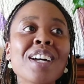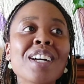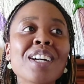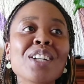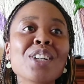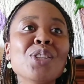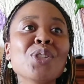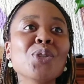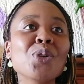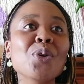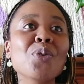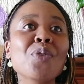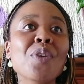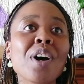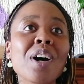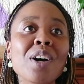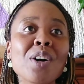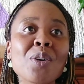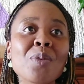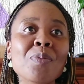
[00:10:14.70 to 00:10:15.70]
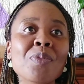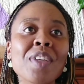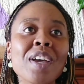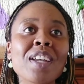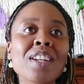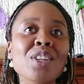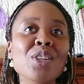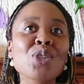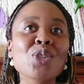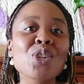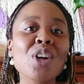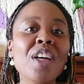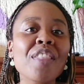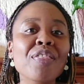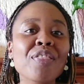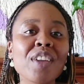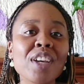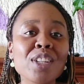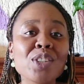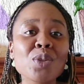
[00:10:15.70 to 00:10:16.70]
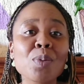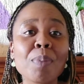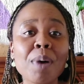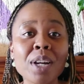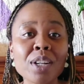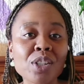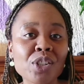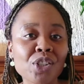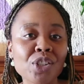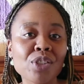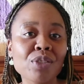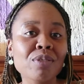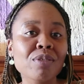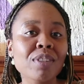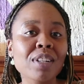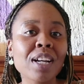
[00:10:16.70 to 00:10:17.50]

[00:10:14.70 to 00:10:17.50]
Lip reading: it's a realm that is not there to punish you.